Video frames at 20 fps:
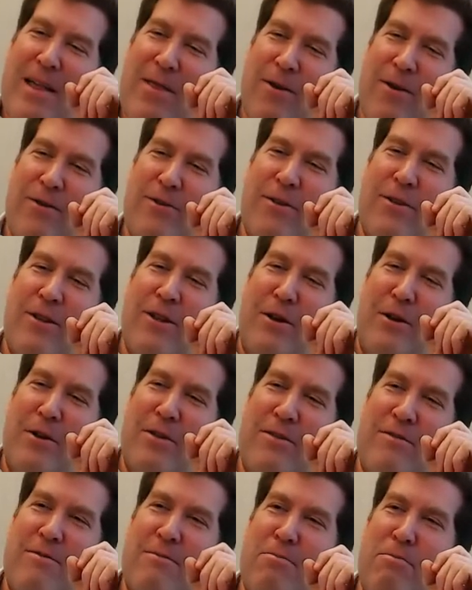a
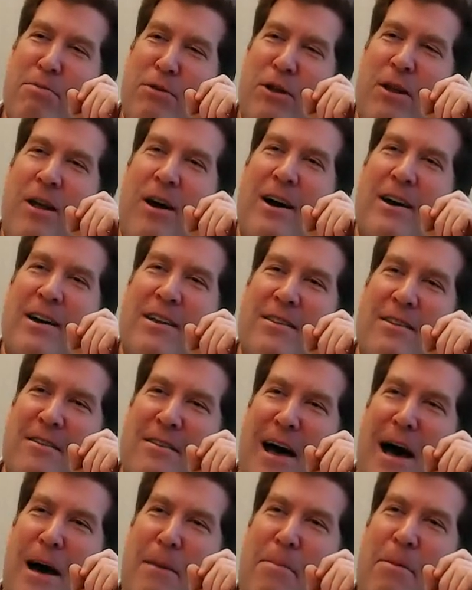little plug at the
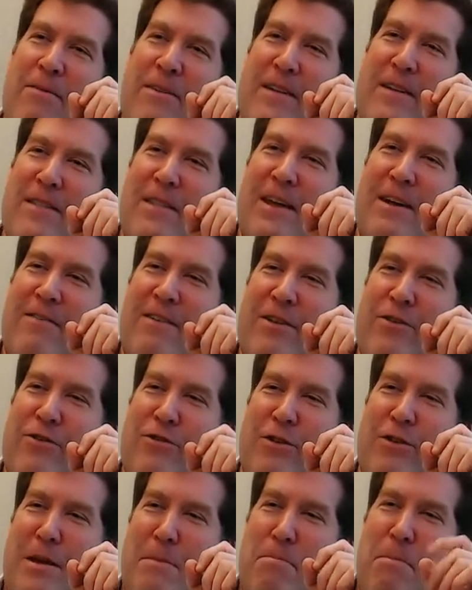top of it that
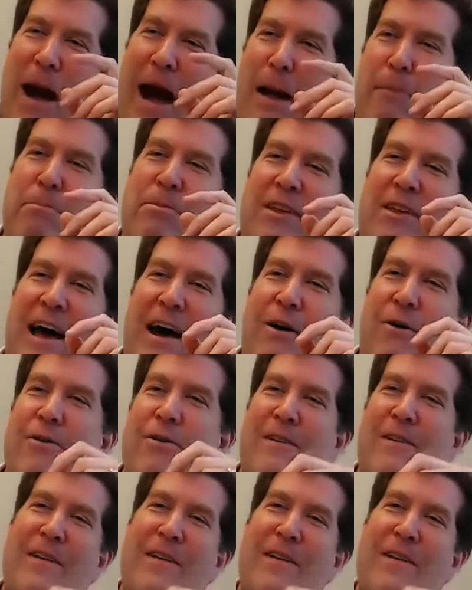eventually pops out,